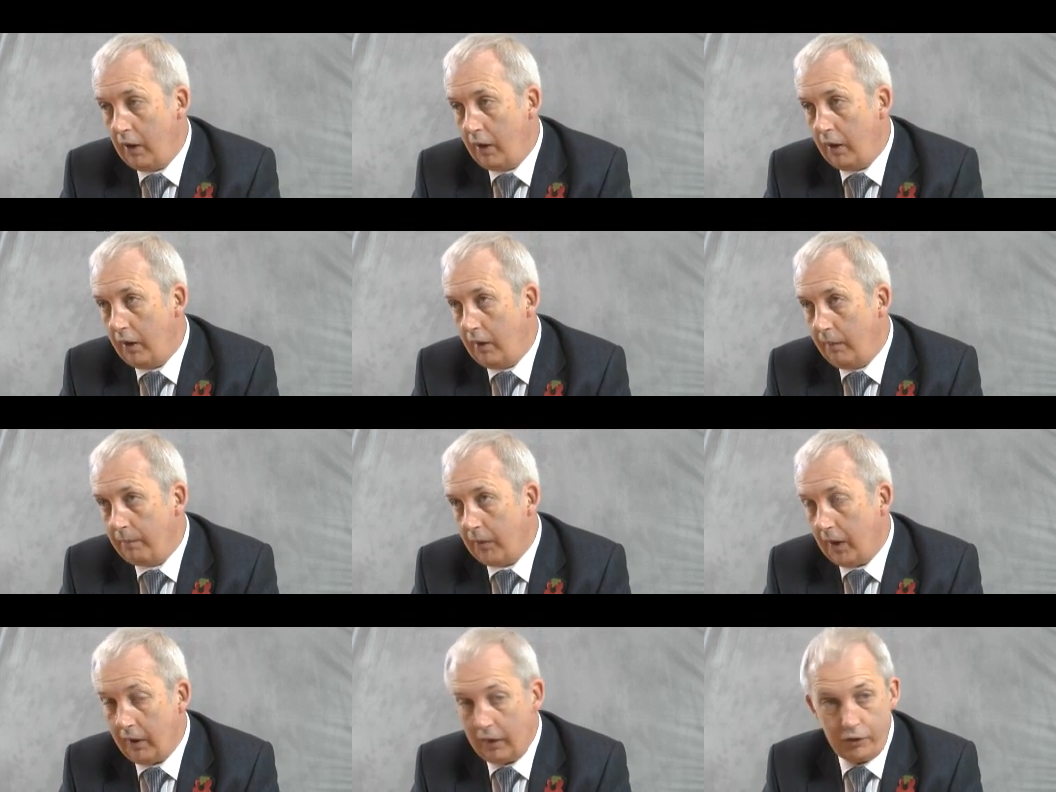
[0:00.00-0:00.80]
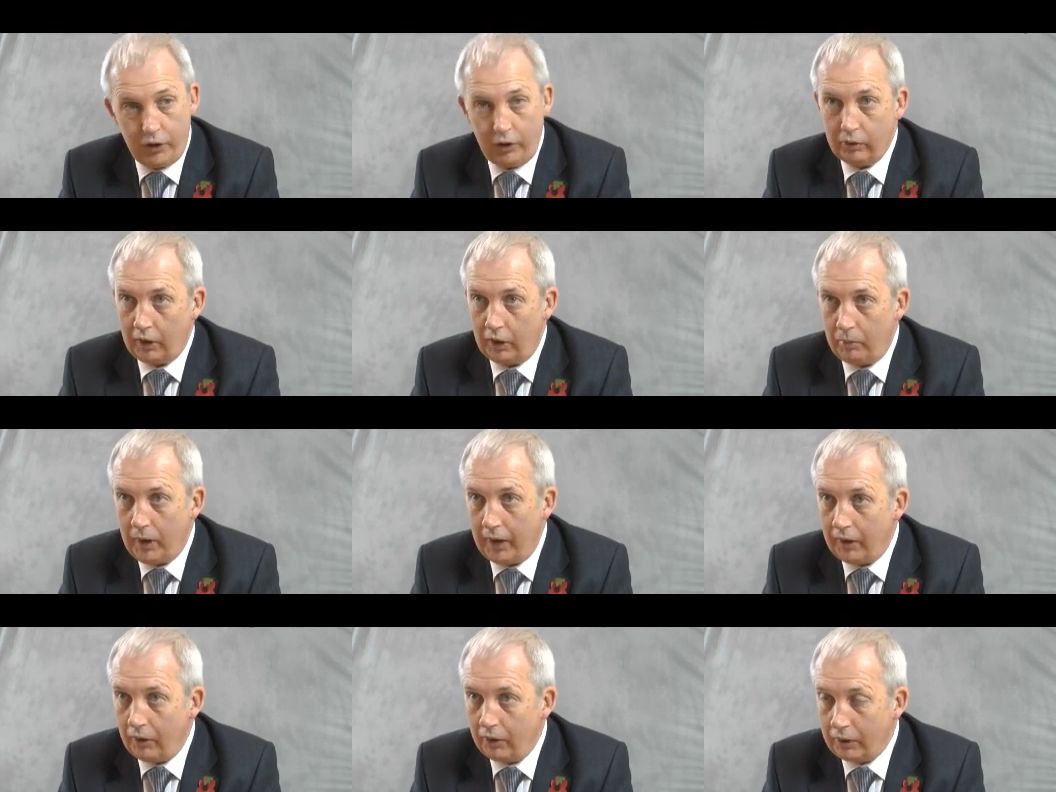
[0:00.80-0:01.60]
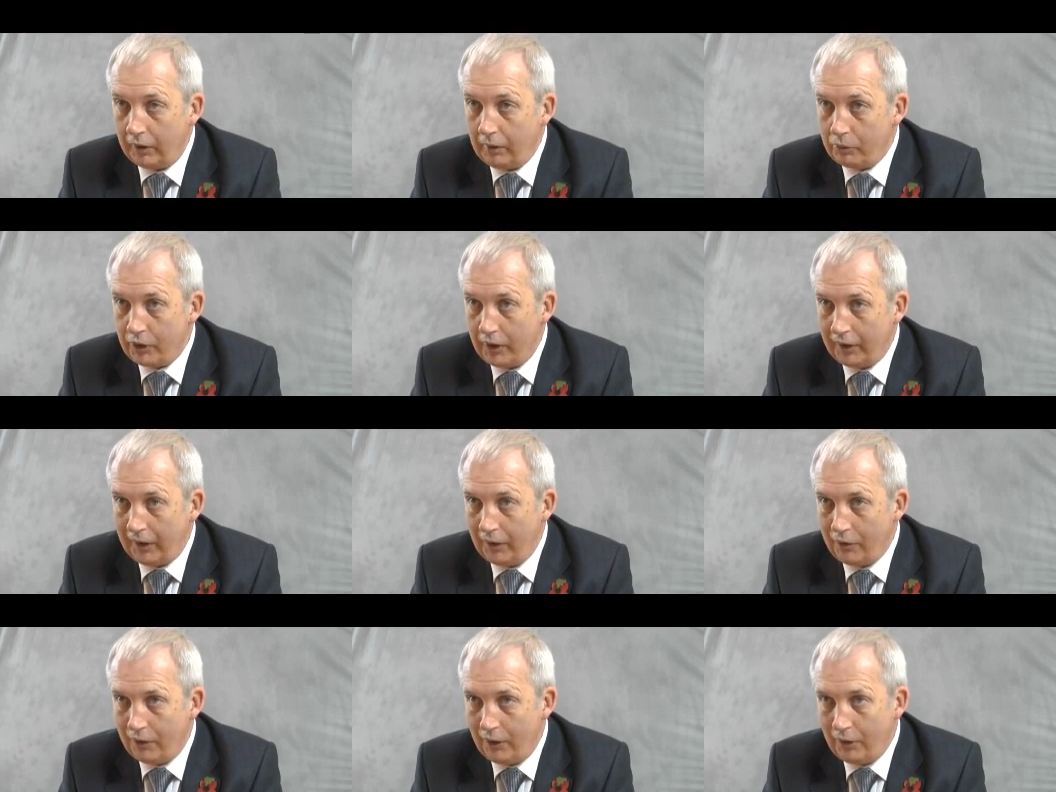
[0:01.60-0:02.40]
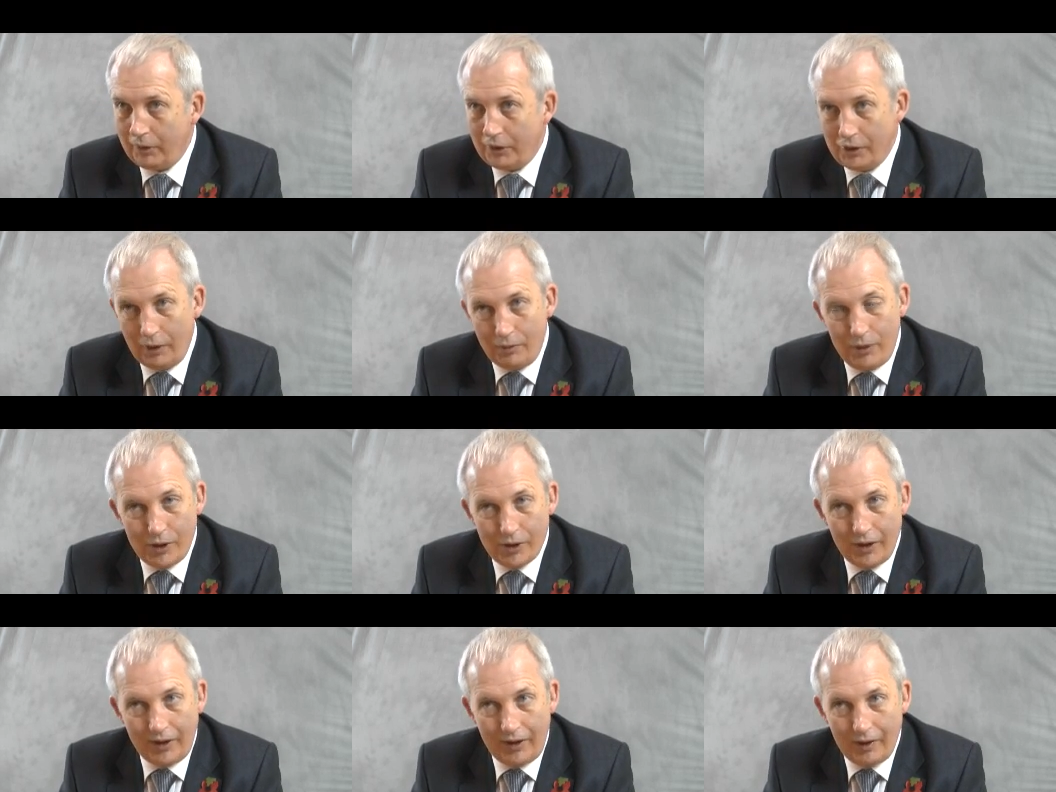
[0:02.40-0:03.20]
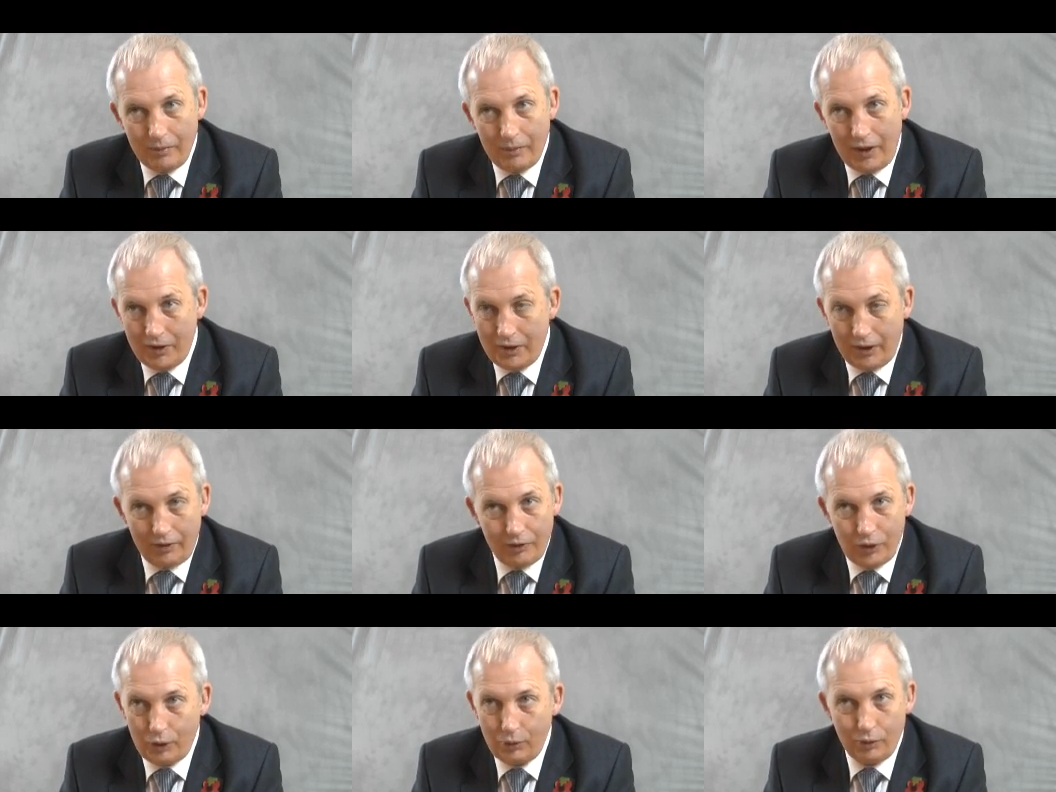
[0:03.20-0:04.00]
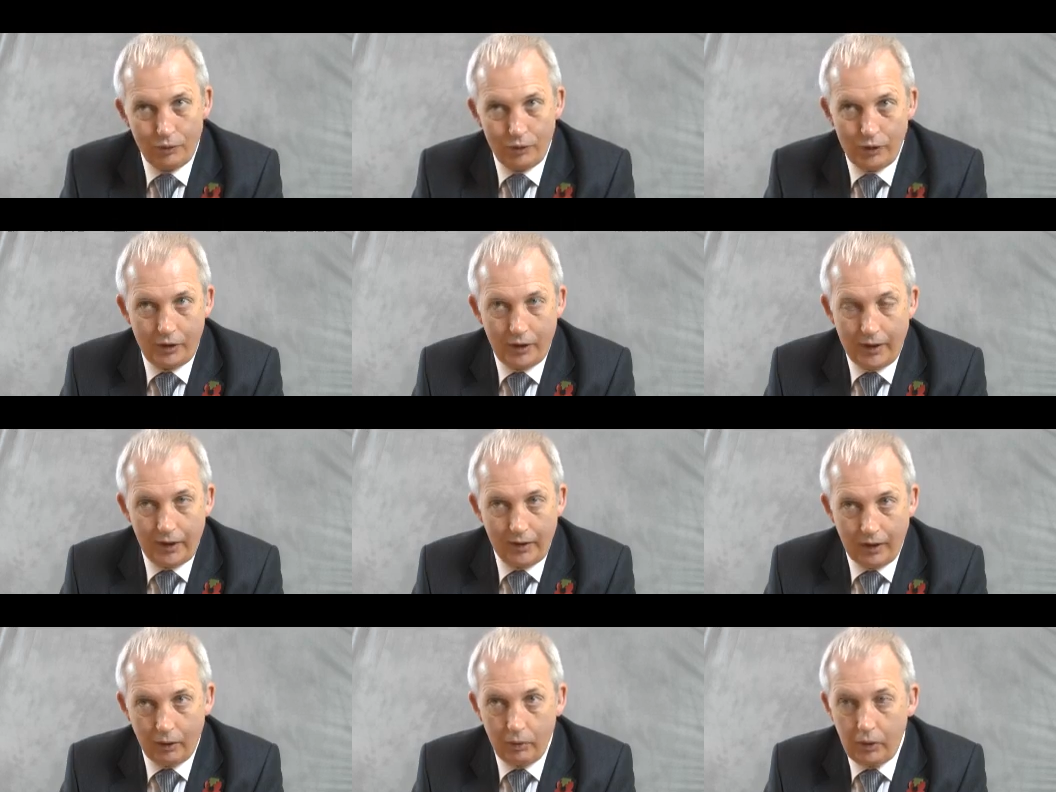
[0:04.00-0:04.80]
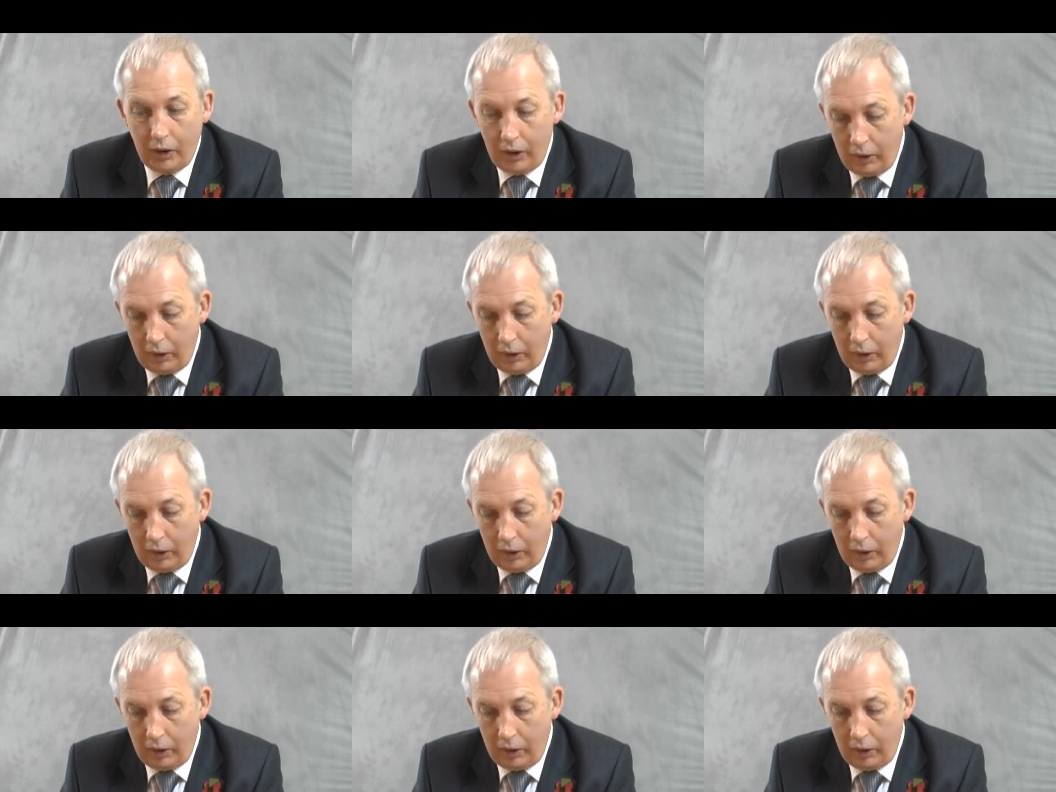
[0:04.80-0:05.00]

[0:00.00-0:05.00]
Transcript: And I've still got a backlog that I'm trying to get through, because obviously I'm hitting 200 a day now,